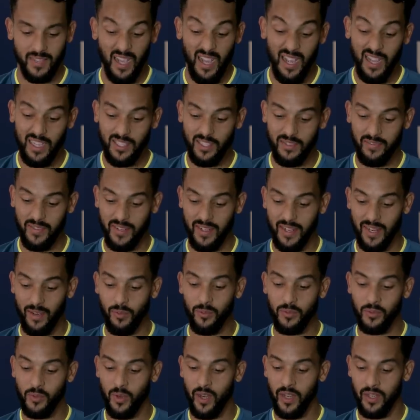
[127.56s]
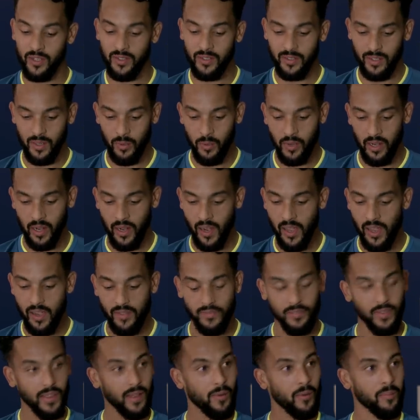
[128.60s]
I actually think that one's quite good. I want to
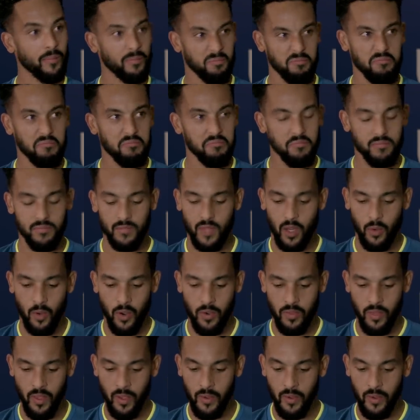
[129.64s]
laugh at that one. I won't